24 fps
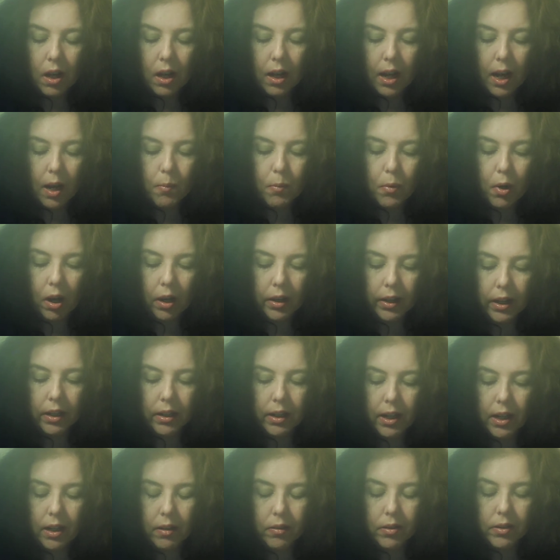I'm not
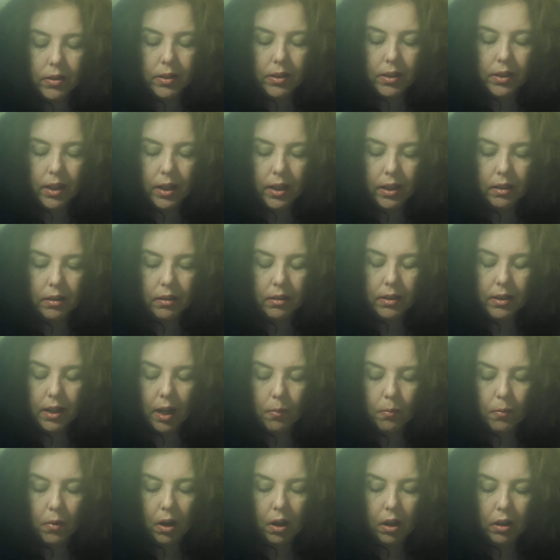getting the sense,
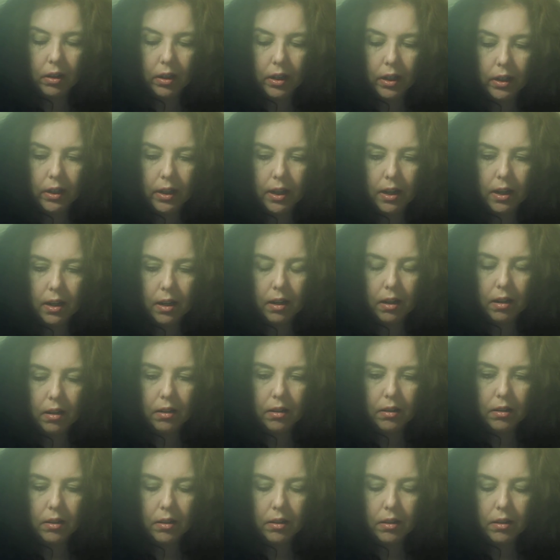I'm not getting
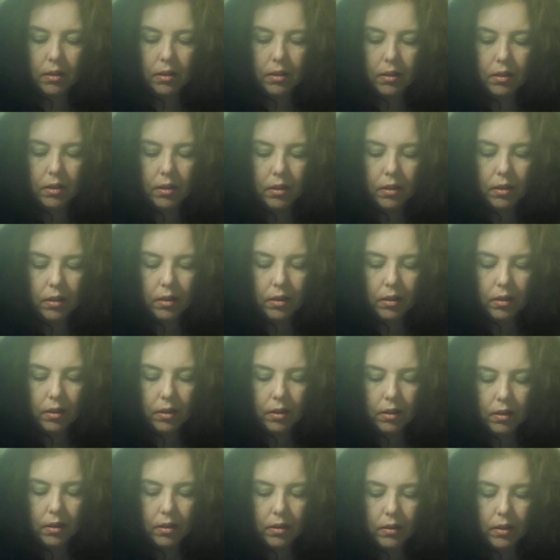
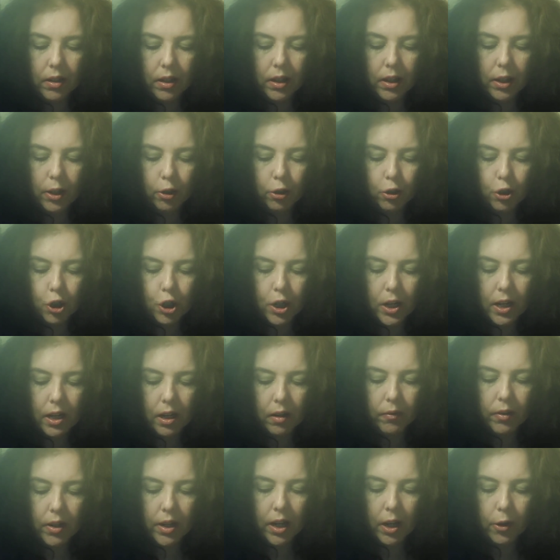the energy
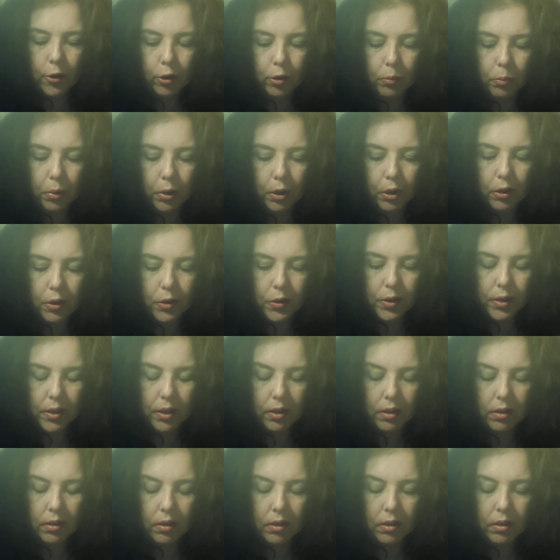of the other
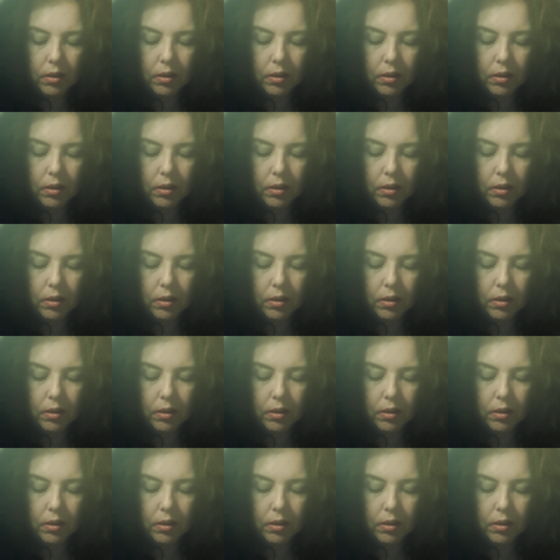person.